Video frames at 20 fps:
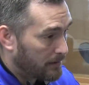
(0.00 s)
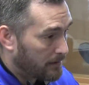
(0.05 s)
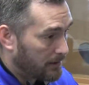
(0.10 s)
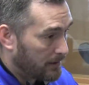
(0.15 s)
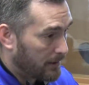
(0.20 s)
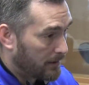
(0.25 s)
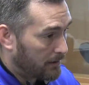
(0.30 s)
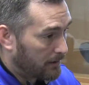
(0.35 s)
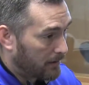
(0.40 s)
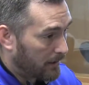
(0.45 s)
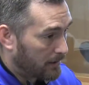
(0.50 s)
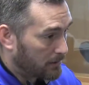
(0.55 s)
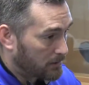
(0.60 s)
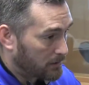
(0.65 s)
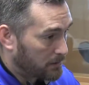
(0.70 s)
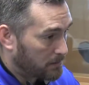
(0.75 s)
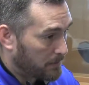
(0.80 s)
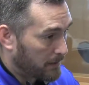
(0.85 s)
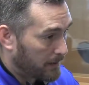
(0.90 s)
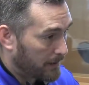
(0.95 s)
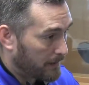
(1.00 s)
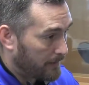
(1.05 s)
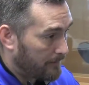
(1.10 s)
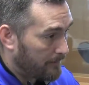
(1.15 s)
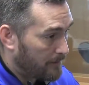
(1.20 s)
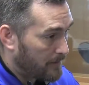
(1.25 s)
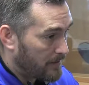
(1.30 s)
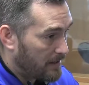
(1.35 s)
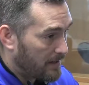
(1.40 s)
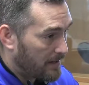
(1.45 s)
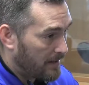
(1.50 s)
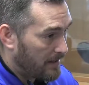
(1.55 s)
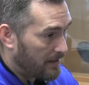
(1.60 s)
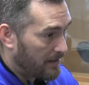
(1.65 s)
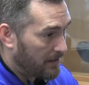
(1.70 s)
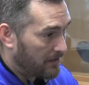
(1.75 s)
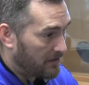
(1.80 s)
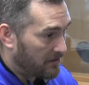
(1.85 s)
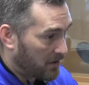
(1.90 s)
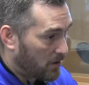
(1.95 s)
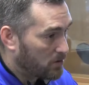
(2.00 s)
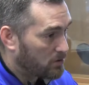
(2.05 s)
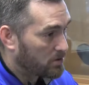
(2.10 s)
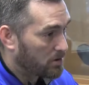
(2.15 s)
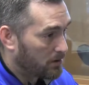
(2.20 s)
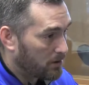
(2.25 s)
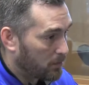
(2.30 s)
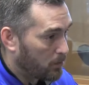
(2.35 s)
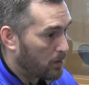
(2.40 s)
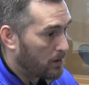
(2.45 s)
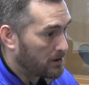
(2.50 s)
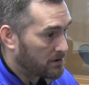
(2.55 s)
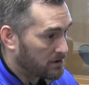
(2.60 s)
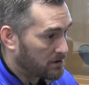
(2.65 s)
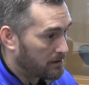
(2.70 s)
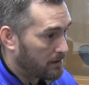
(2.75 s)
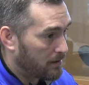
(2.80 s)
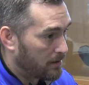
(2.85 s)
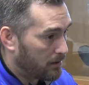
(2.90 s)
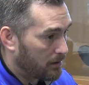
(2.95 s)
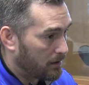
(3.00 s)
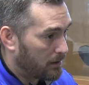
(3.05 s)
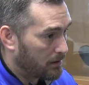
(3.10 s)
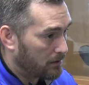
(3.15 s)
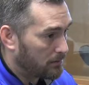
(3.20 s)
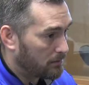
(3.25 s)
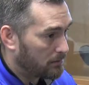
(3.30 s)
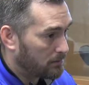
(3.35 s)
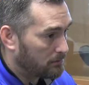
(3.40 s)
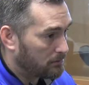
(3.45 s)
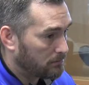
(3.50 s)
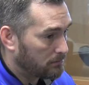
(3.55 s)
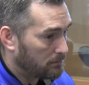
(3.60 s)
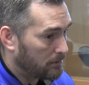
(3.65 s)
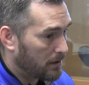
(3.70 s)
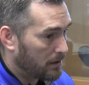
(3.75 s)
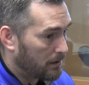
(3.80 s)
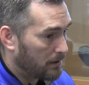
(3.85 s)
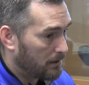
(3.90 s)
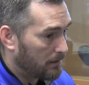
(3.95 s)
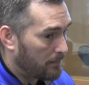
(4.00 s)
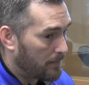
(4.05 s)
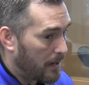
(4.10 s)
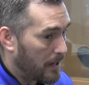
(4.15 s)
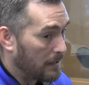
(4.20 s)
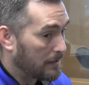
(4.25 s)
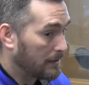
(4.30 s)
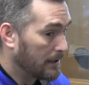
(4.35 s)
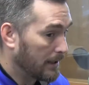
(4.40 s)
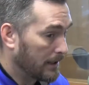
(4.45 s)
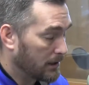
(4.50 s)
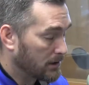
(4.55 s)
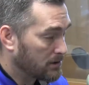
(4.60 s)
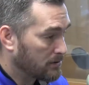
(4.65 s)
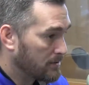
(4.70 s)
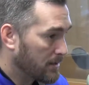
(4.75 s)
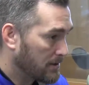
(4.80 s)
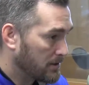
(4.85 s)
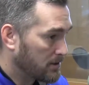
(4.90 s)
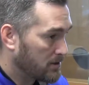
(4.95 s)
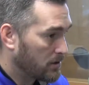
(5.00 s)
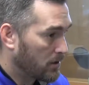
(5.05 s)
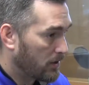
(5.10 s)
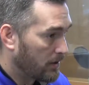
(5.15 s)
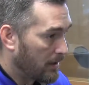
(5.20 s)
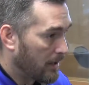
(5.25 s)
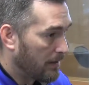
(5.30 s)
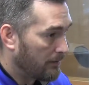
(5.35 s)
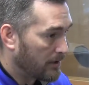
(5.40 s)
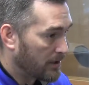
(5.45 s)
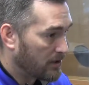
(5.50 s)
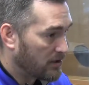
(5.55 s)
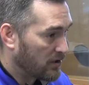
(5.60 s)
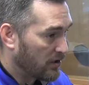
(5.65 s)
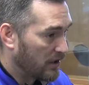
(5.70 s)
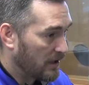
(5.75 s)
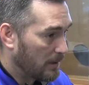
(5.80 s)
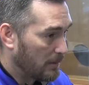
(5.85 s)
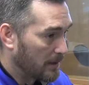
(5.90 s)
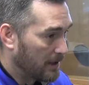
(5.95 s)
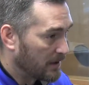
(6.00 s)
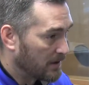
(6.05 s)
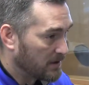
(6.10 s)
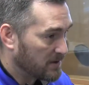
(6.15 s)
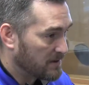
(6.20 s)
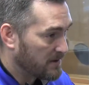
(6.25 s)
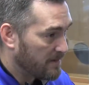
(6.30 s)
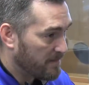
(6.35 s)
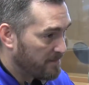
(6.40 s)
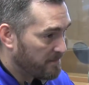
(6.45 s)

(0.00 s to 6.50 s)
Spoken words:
your license back. And those are the ones that are, I think it's necessary to have an attorney, because